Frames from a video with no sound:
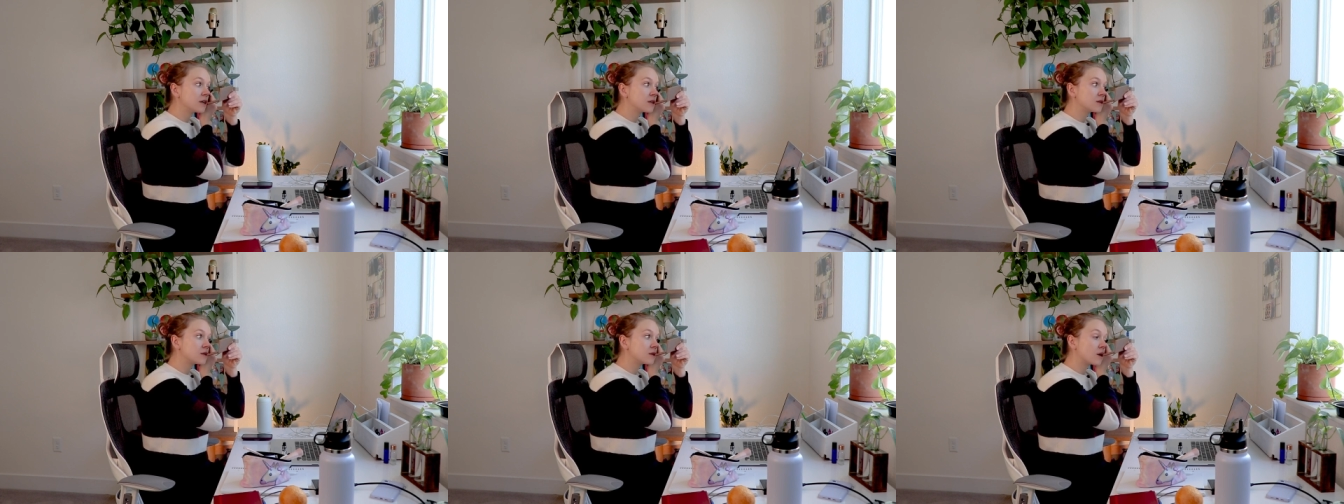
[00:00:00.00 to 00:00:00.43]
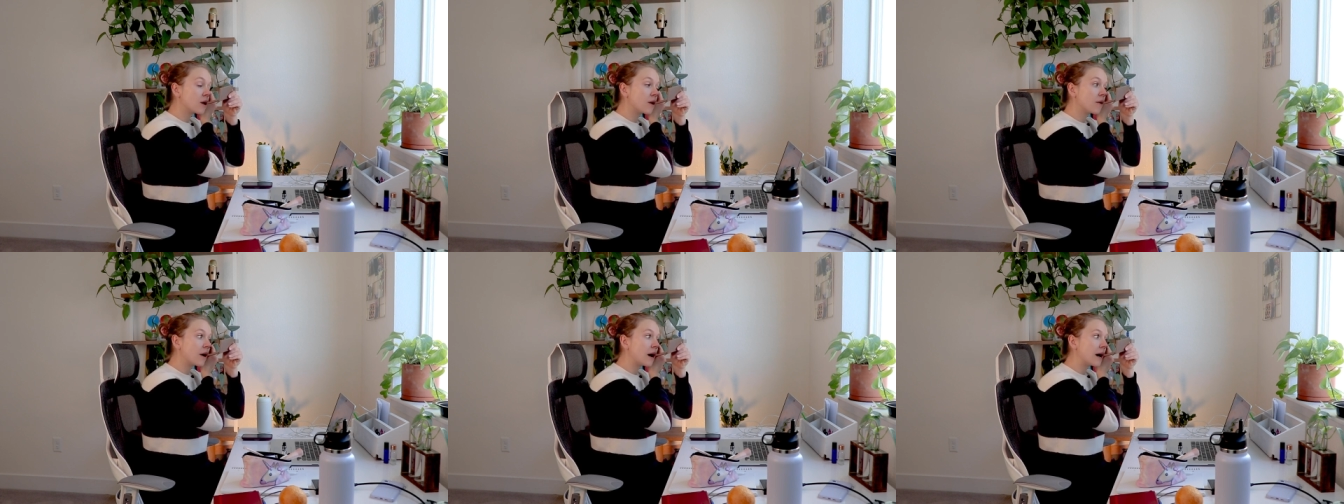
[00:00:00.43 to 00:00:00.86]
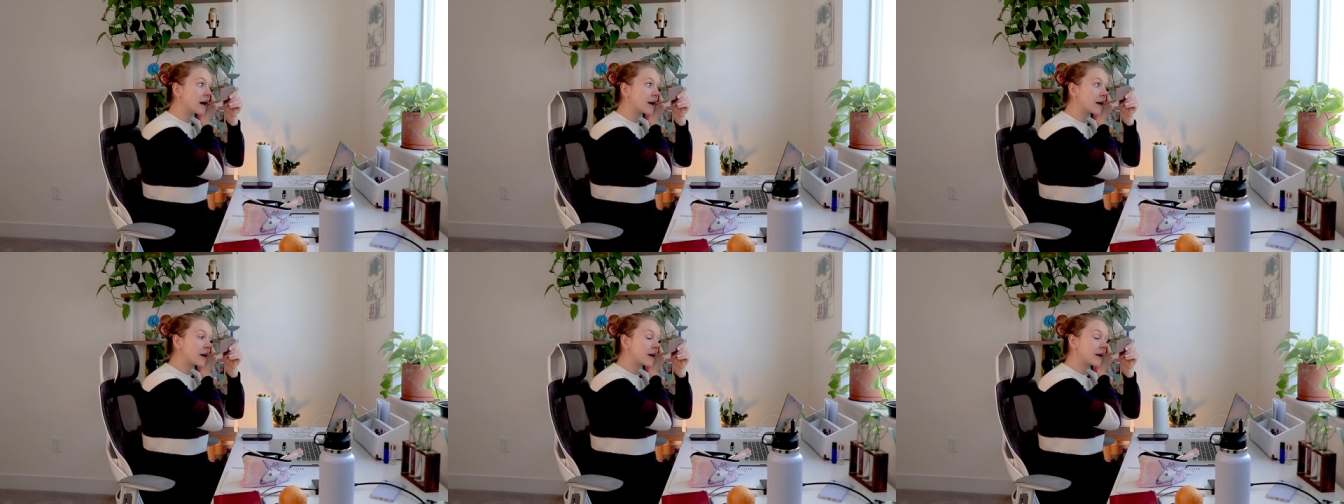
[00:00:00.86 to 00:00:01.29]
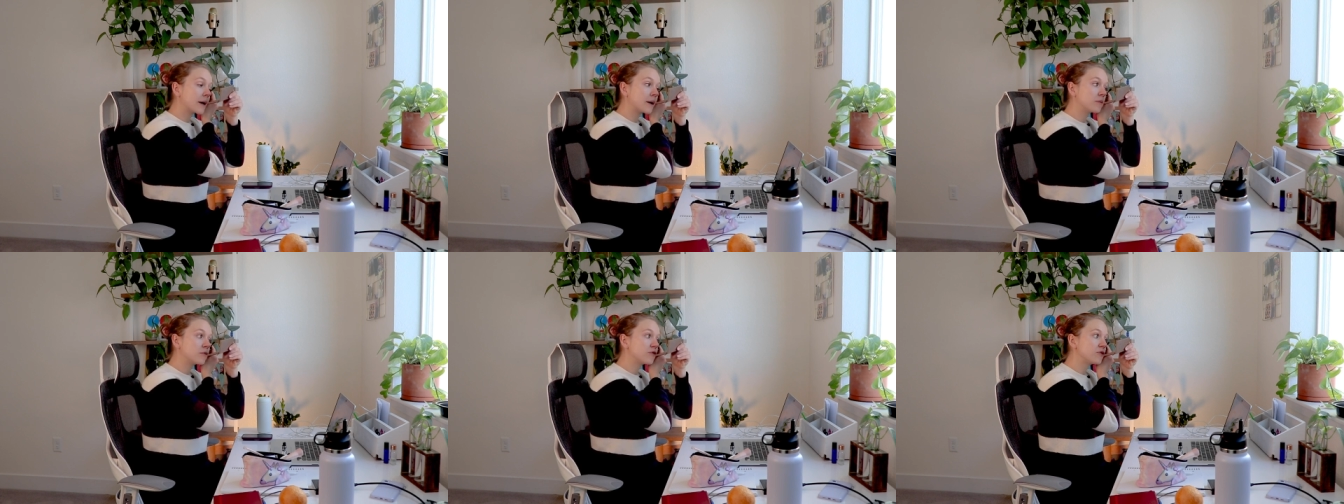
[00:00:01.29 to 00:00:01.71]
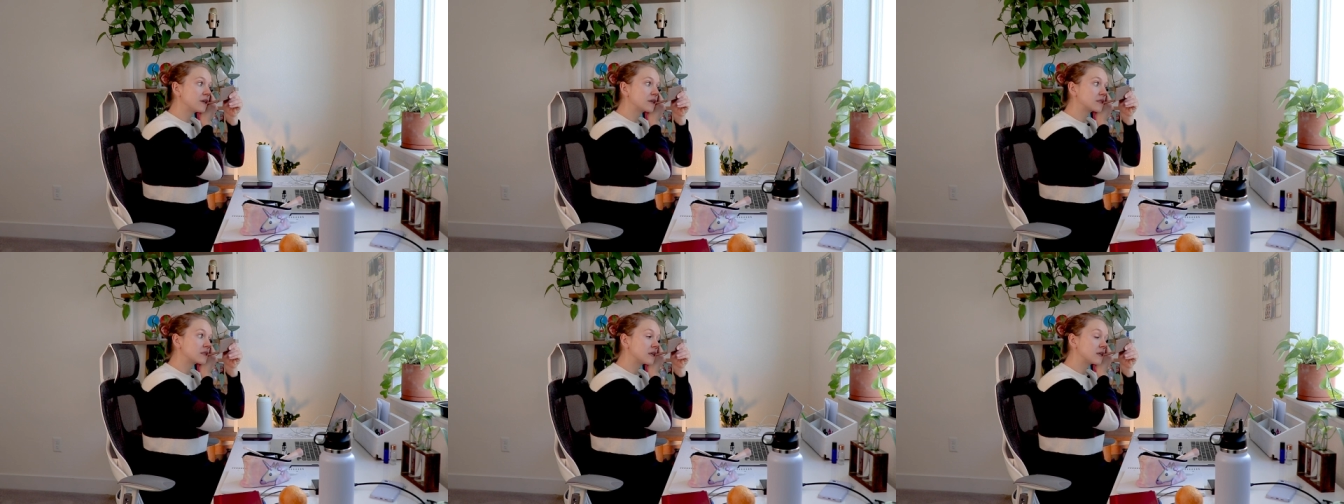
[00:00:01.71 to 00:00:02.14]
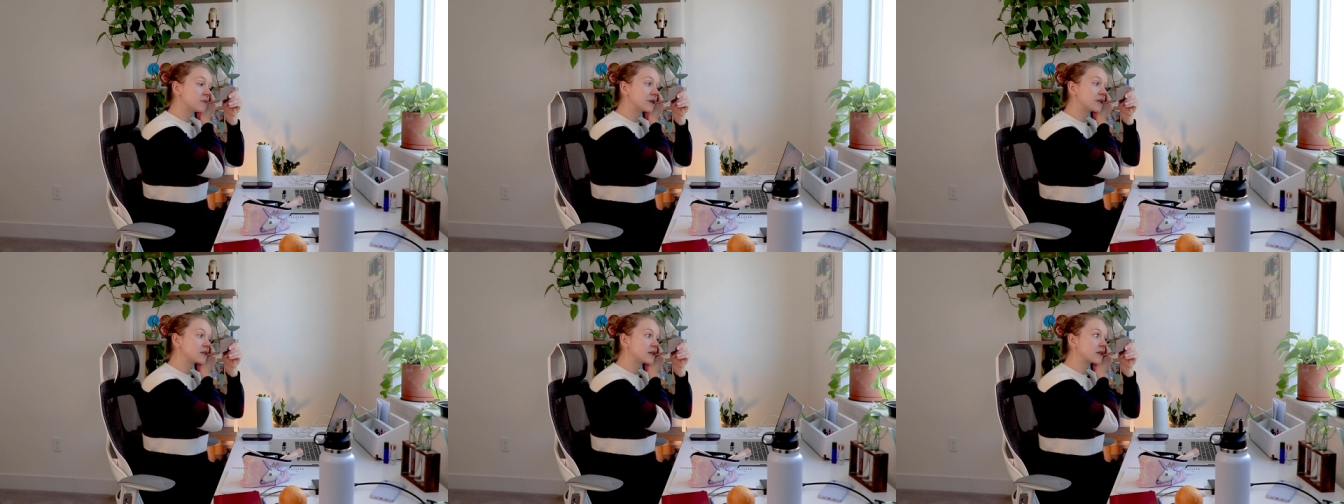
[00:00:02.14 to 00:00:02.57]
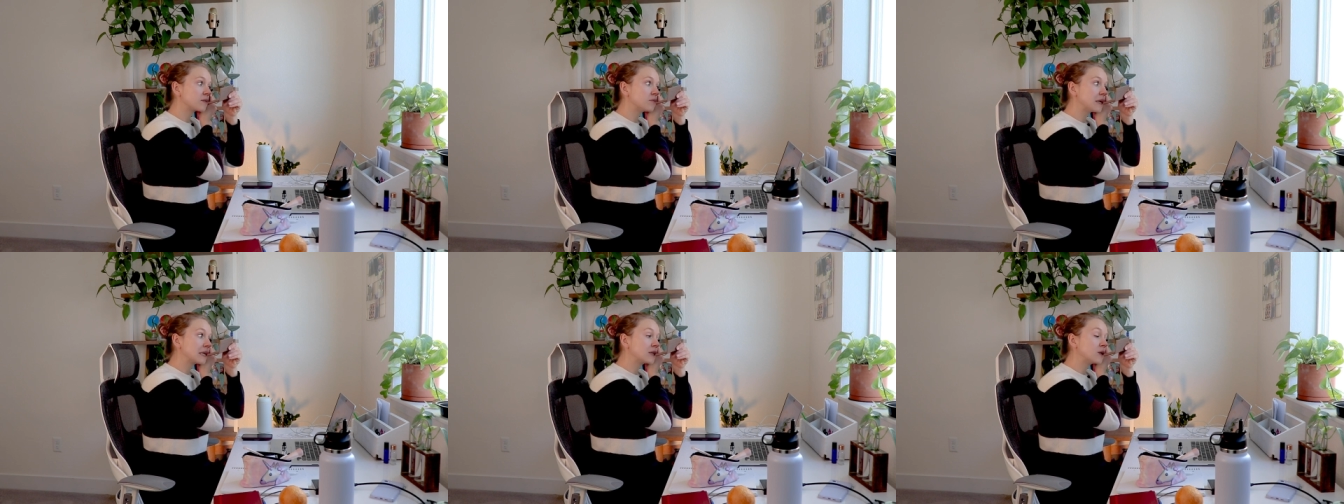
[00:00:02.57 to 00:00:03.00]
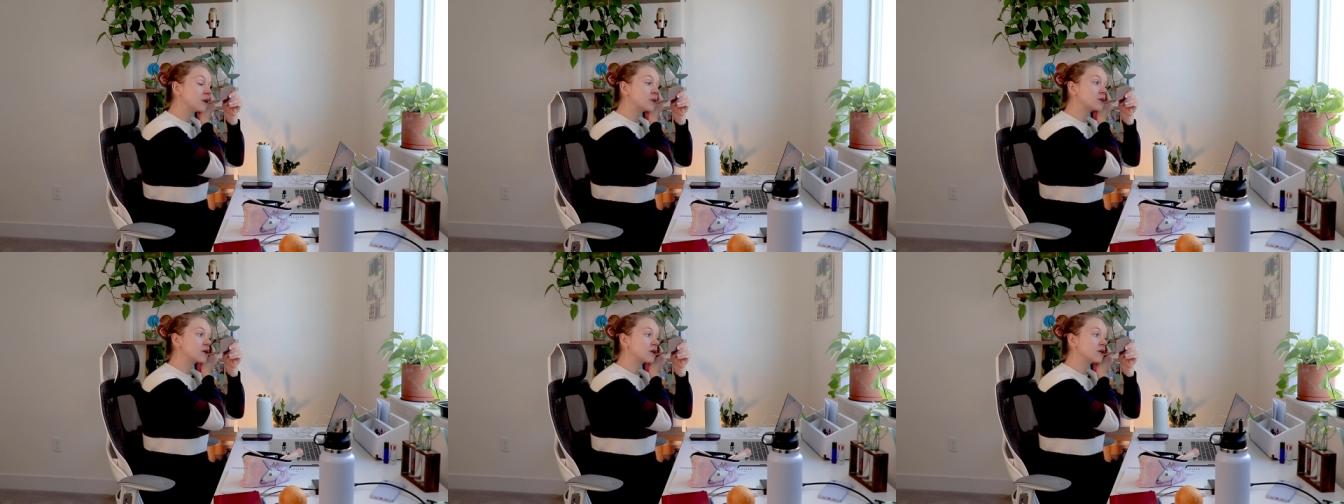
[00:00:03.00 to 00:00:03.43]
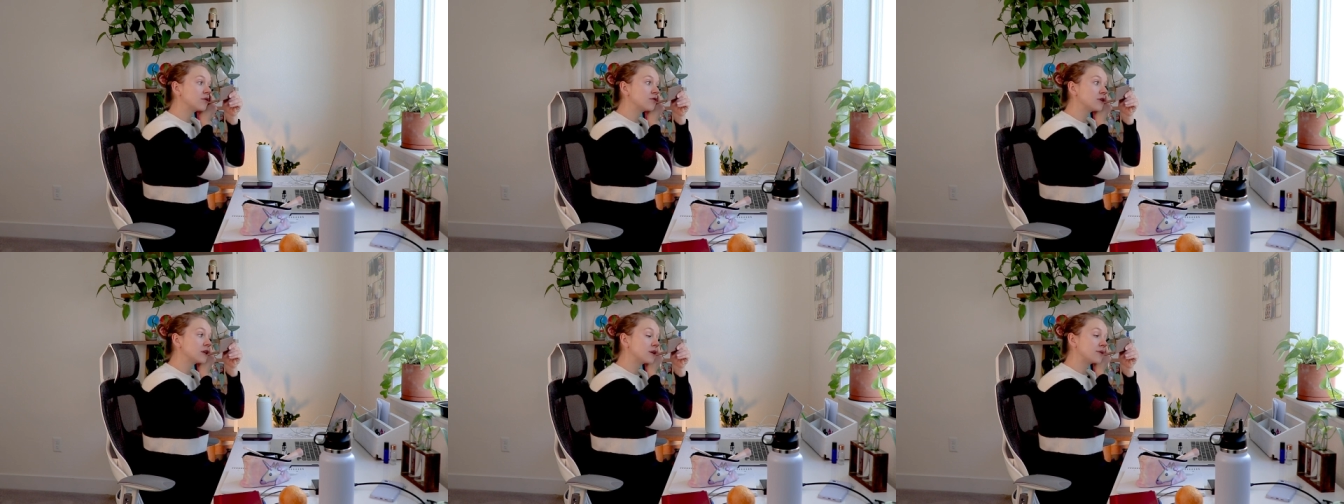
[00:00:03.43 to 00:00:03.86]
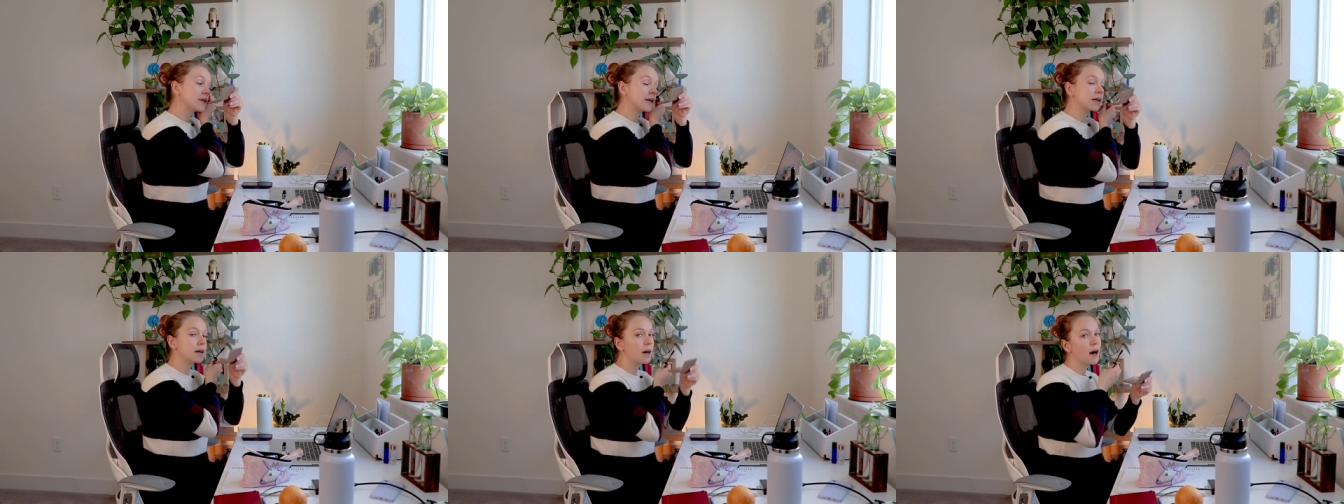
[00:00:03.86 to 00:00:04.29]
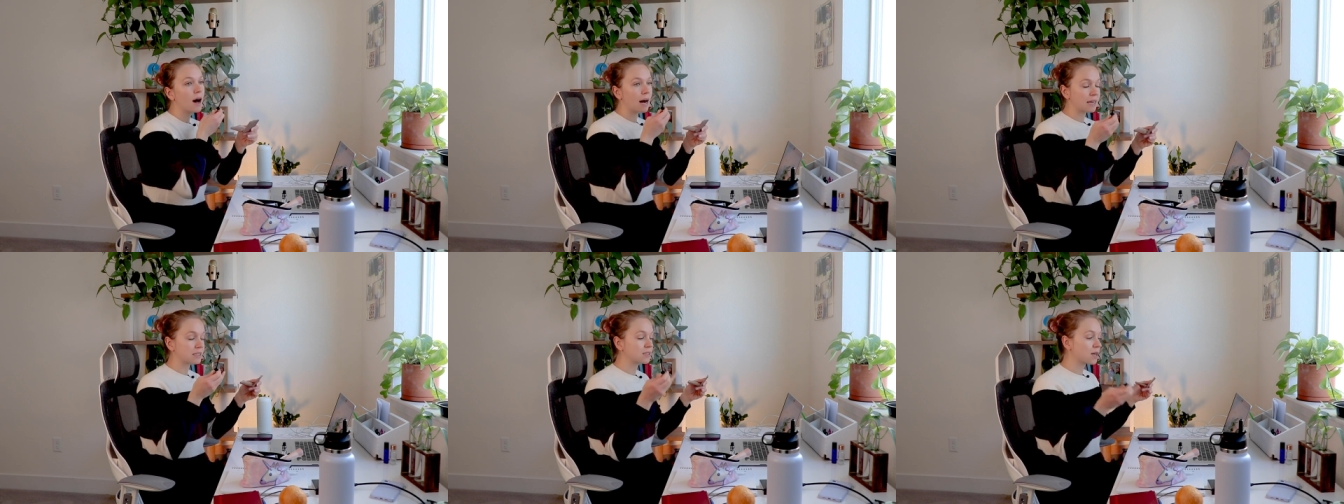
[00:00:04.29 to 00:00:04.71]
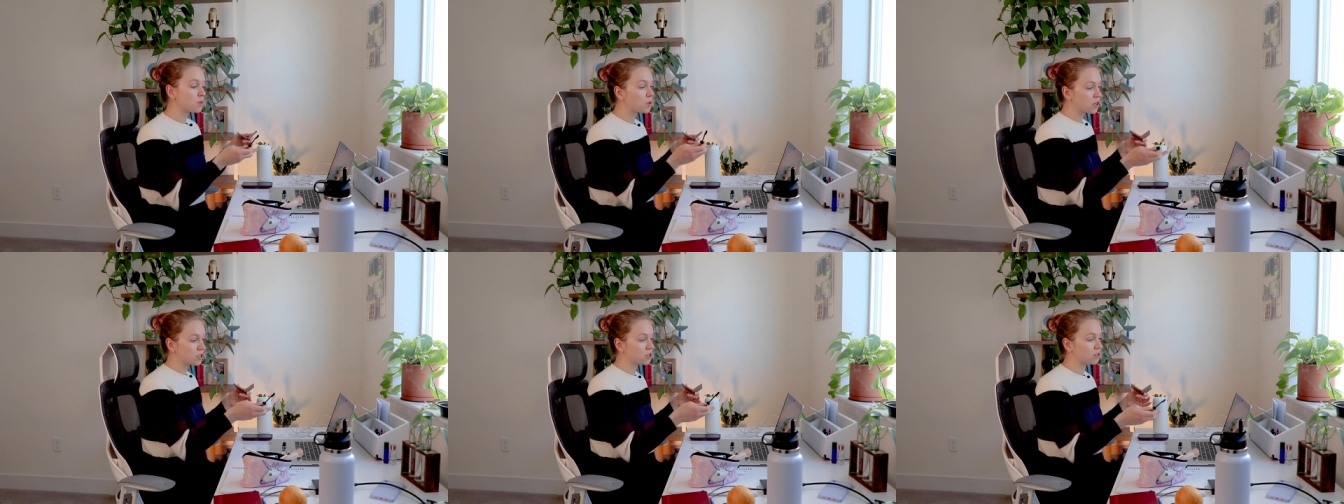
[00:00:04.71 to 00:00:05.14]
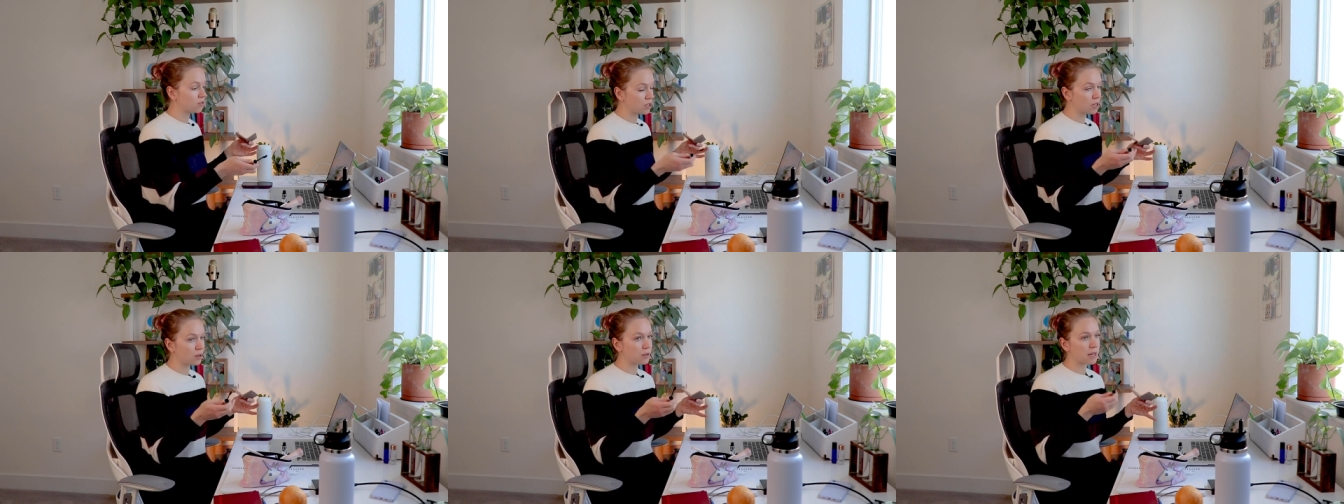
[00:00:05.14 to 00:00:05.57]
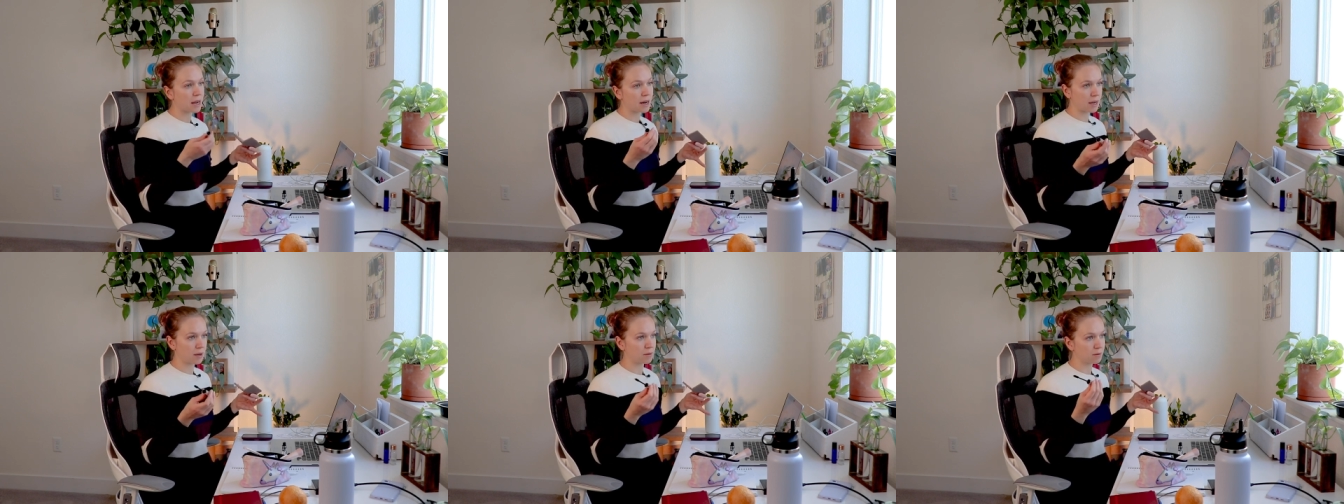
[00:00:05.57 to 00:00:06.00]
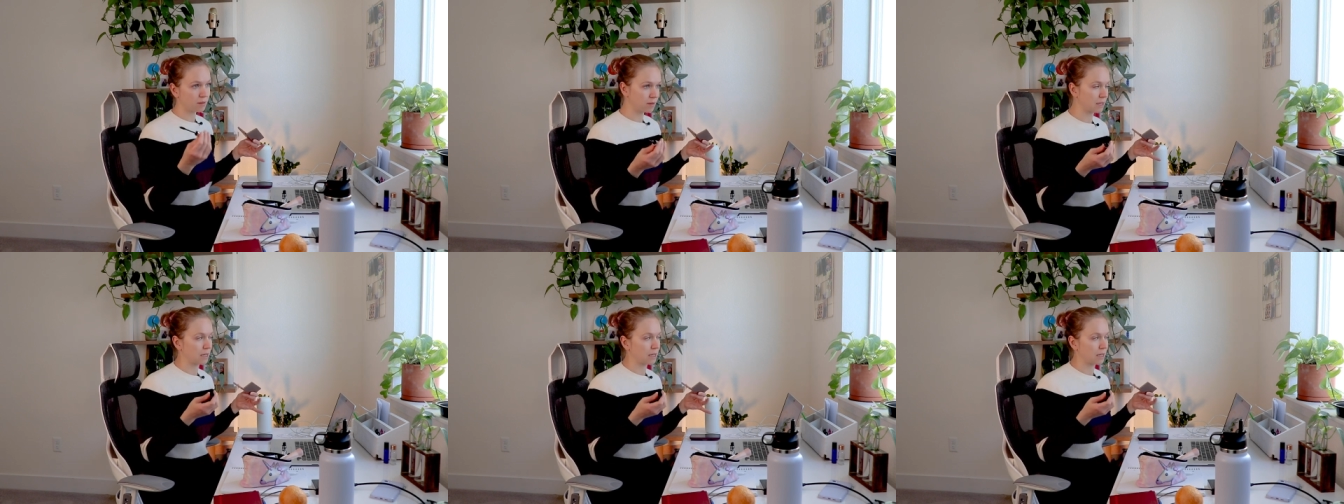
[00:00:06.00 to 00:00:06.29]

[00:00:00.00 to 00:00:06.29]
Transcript: So I am very excited because I can make notes on the video that I started watching. The video that I